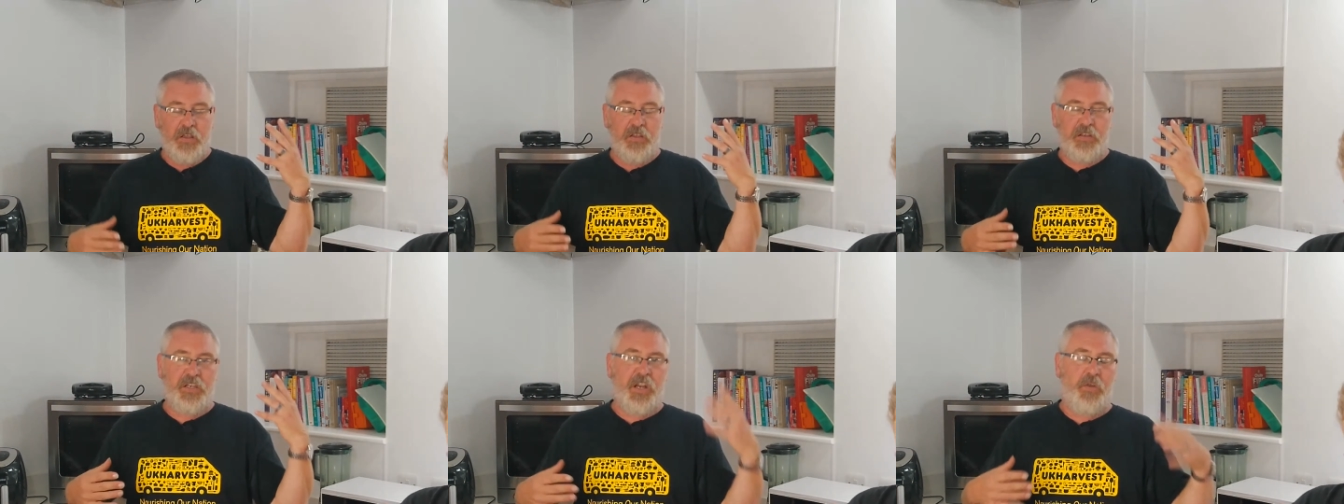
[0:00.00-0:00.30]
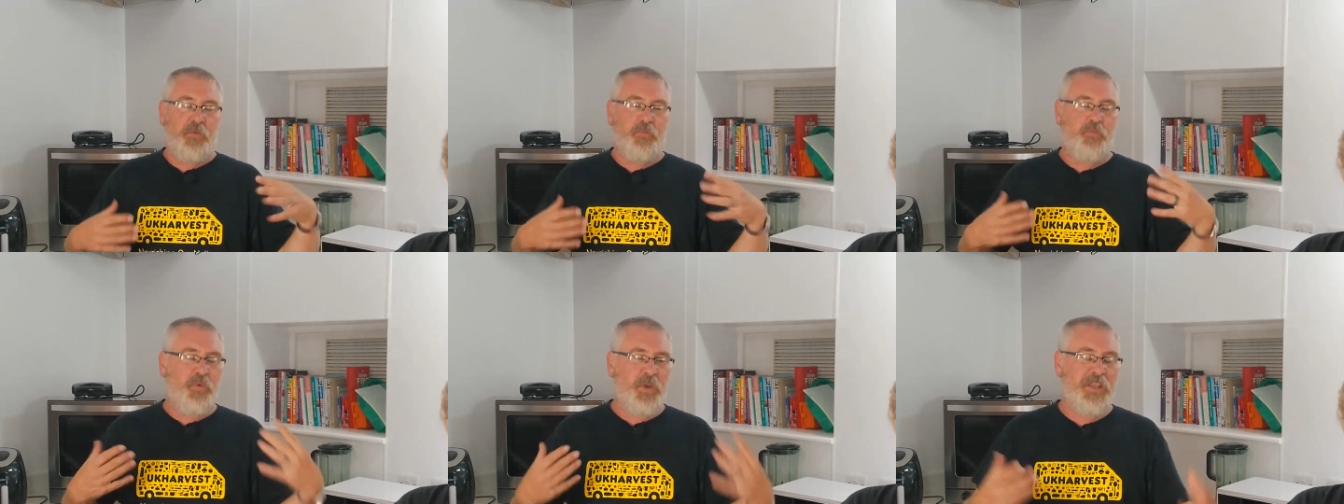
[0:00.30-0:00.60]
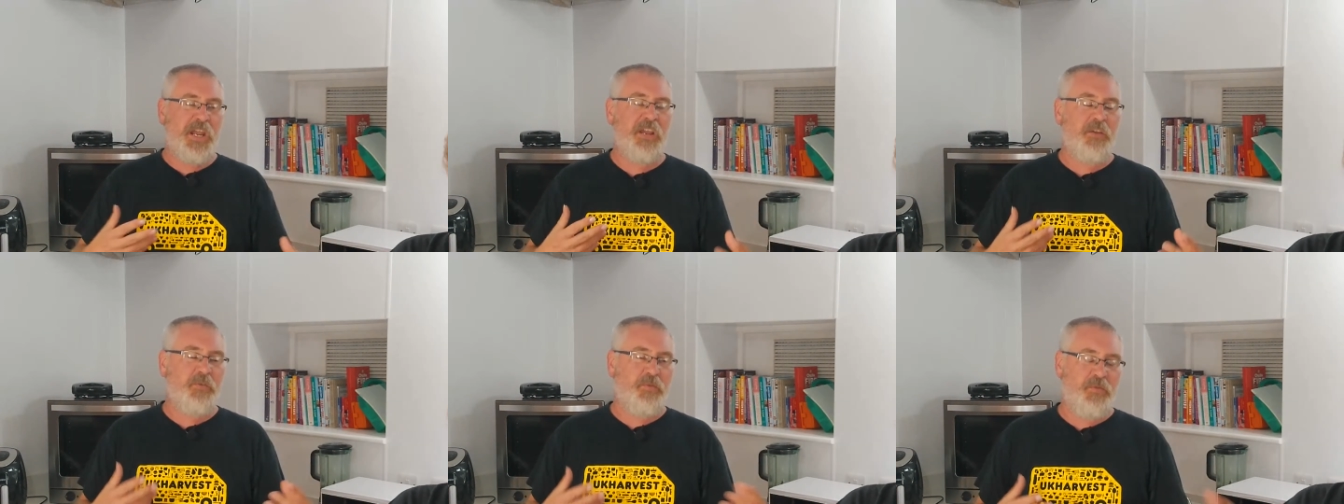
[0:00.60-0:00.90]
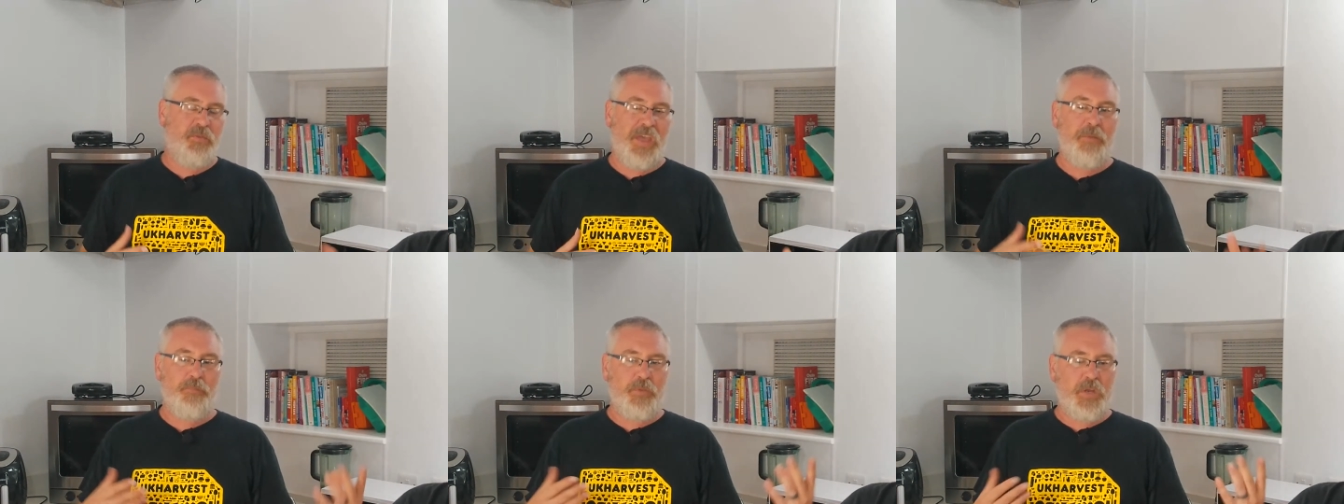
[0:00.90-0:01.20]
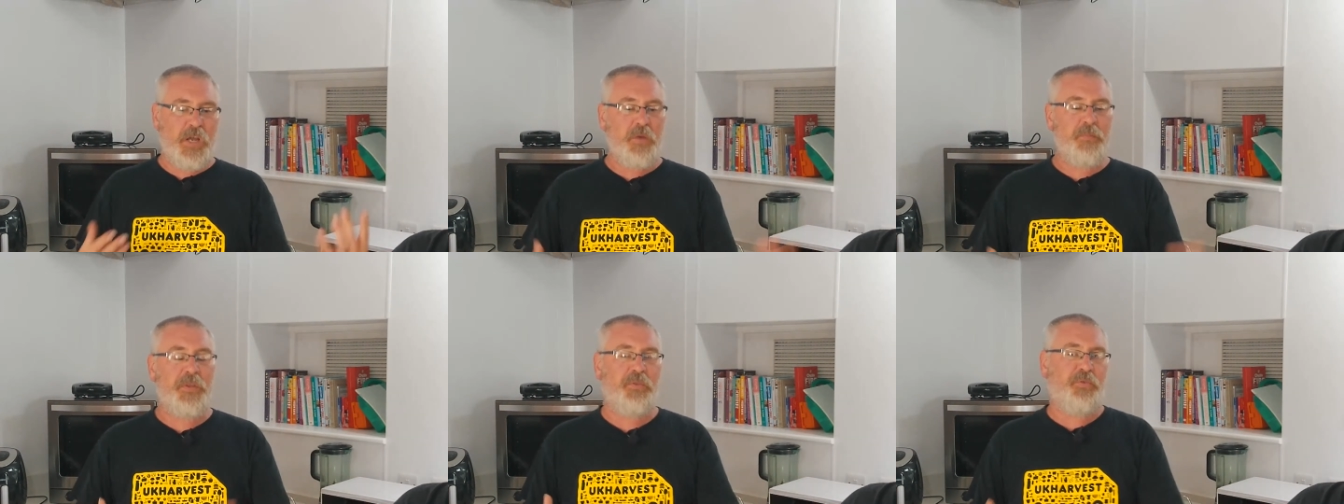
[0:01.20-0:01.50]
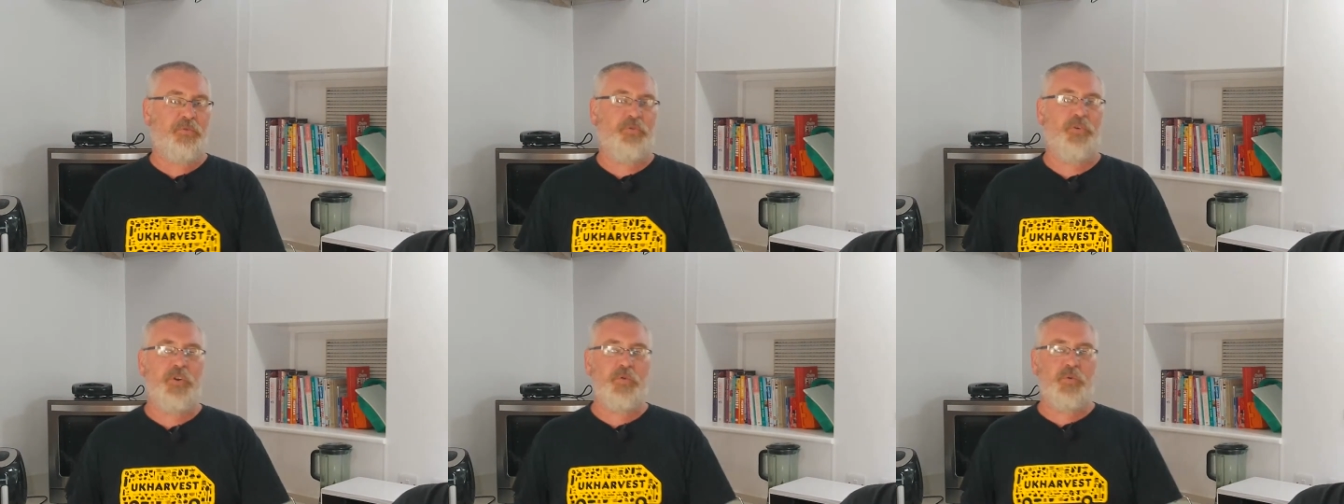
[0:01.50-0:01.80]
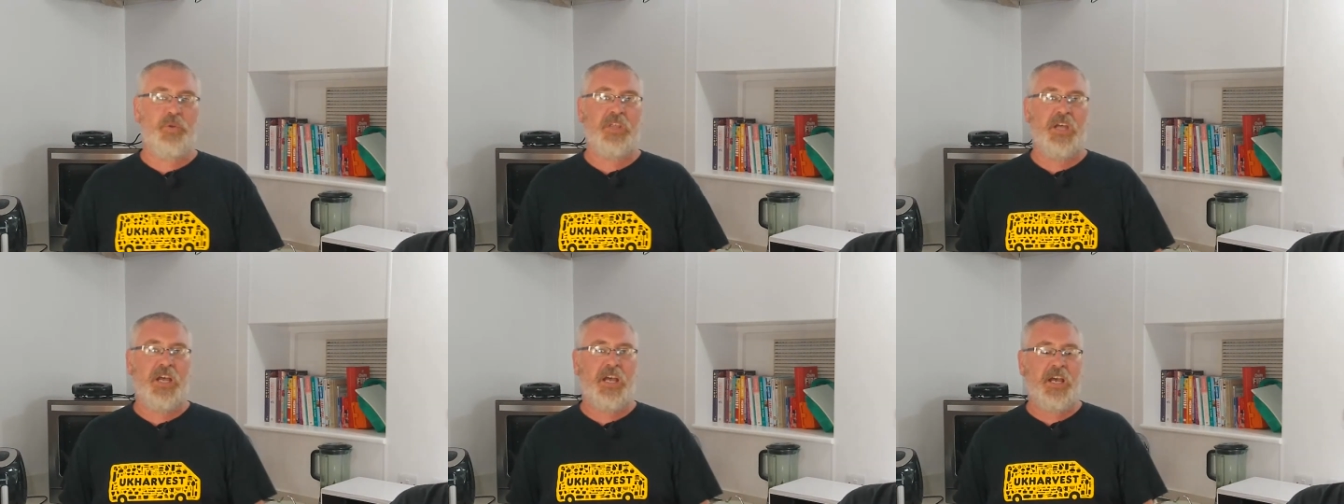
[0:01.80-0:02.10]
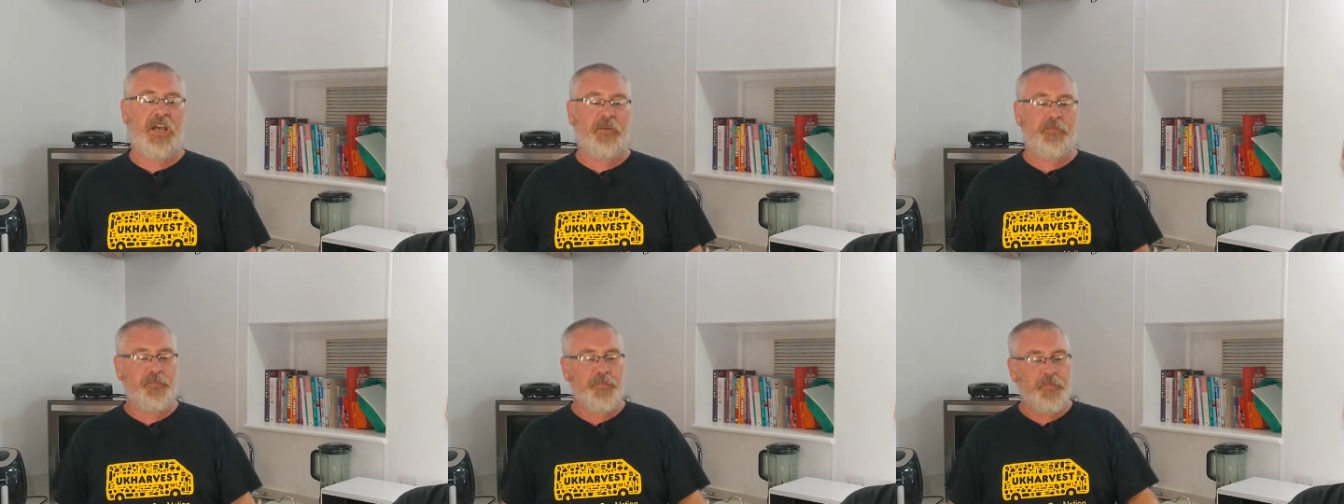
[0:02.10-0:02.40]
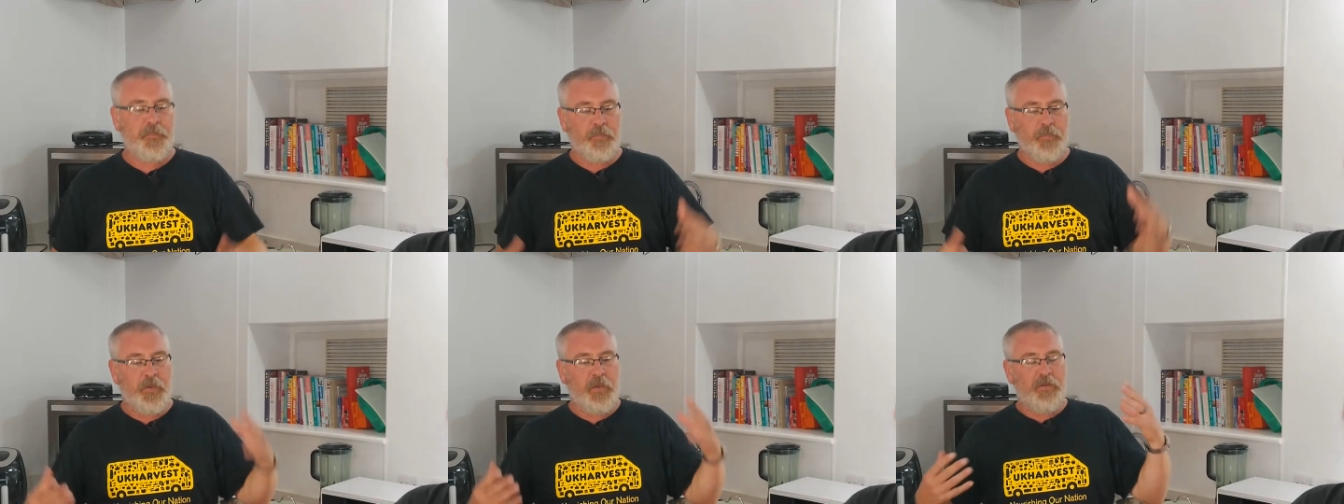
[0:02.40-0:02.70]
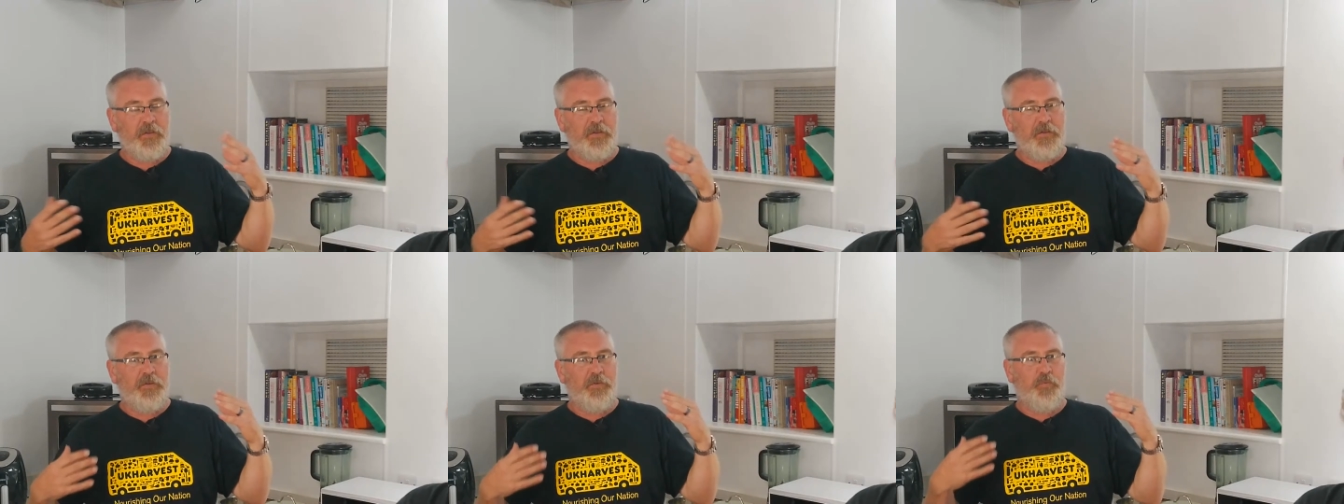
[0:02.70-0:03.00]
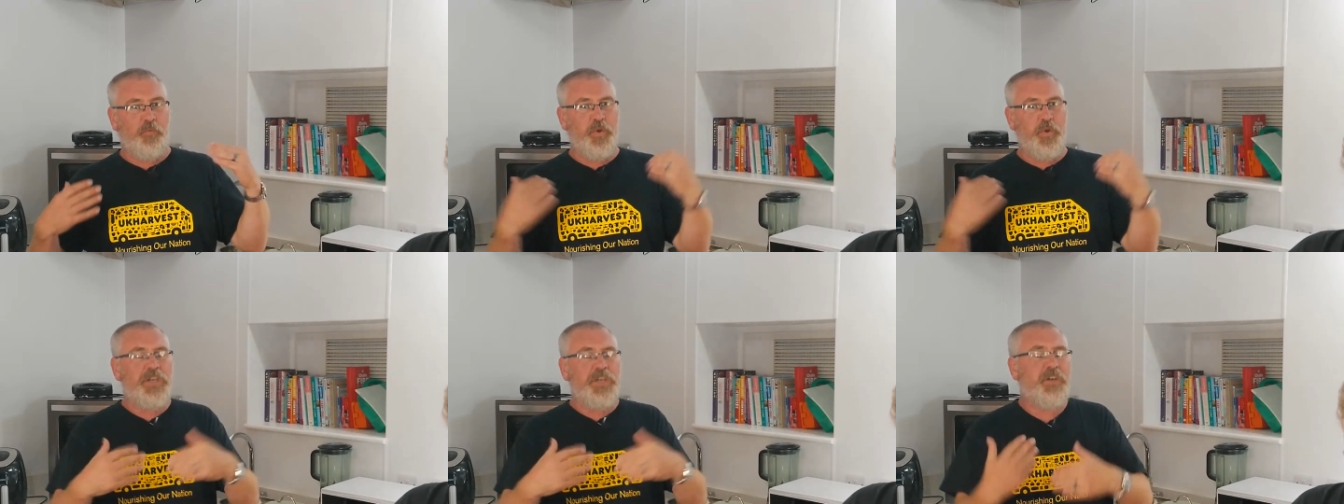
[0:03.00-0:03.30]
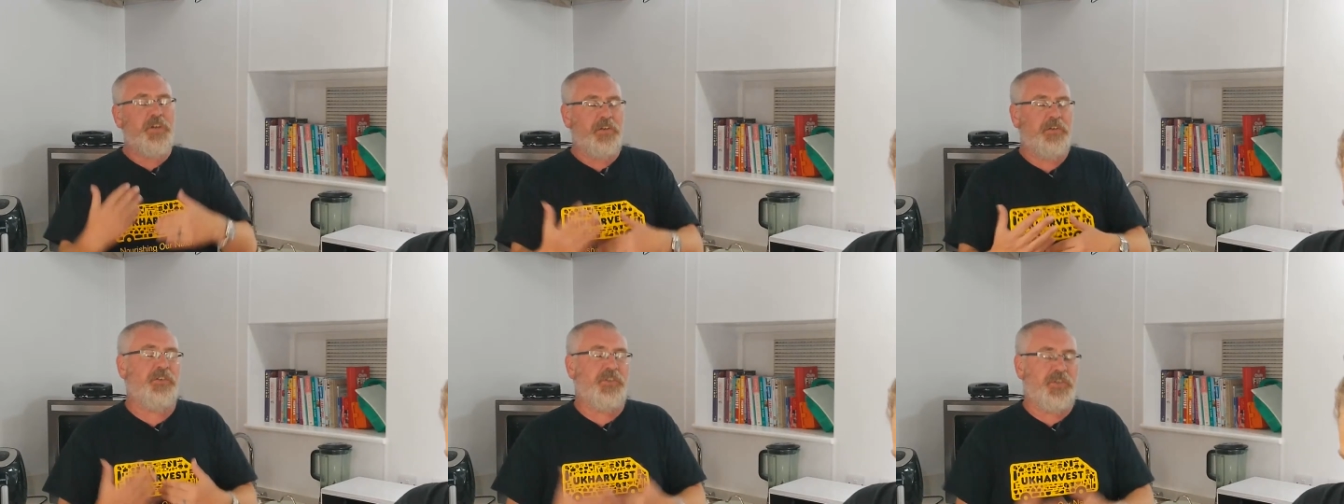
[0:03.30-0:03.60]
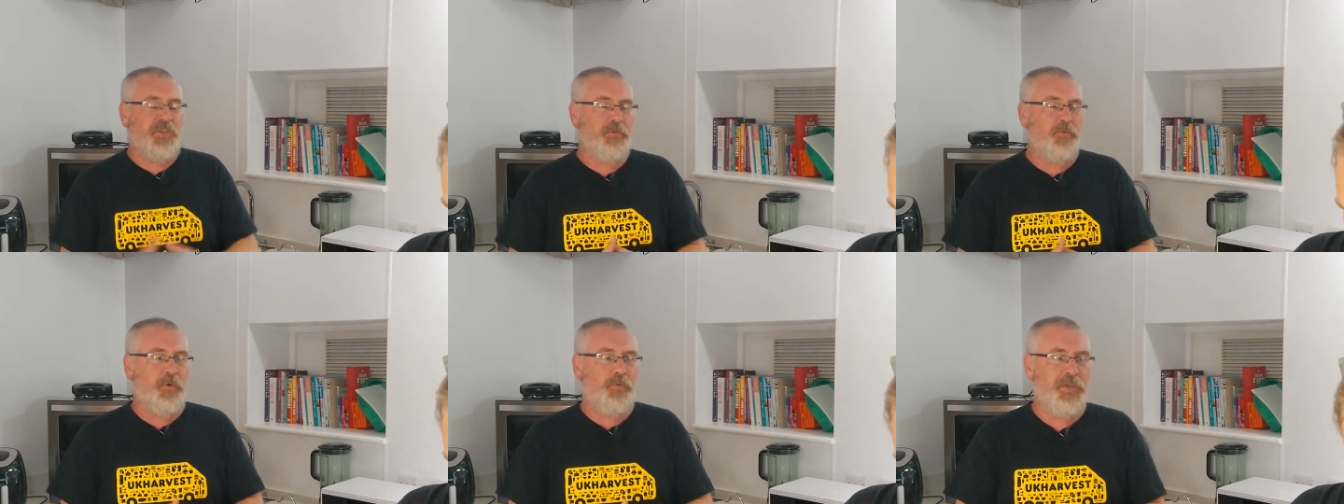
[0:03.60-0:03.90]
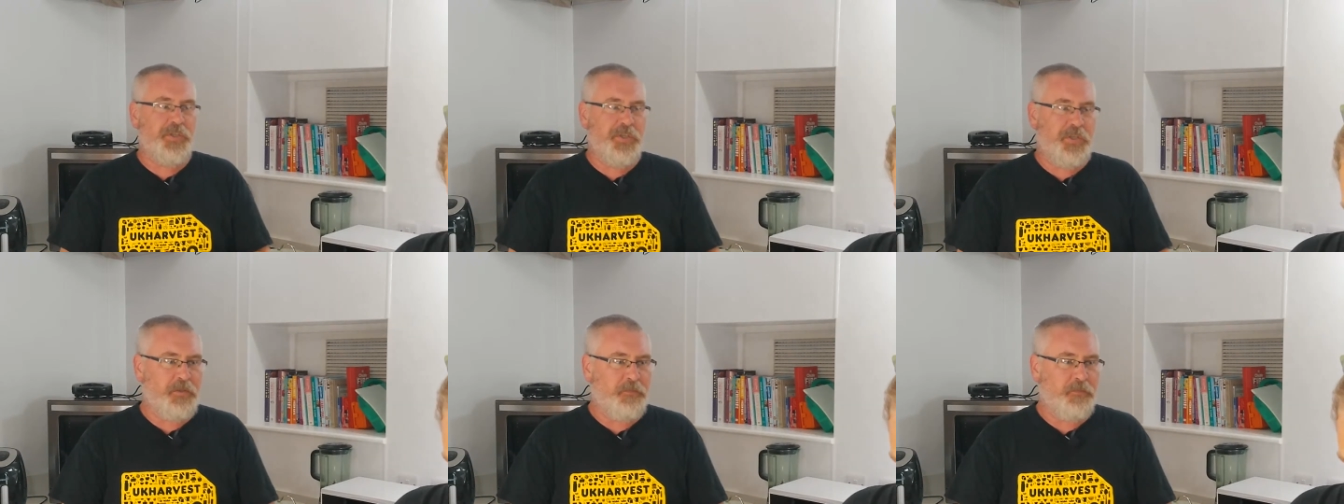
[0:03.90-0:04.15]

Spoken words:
You know, without them coming through with that, we couldn't do what we do.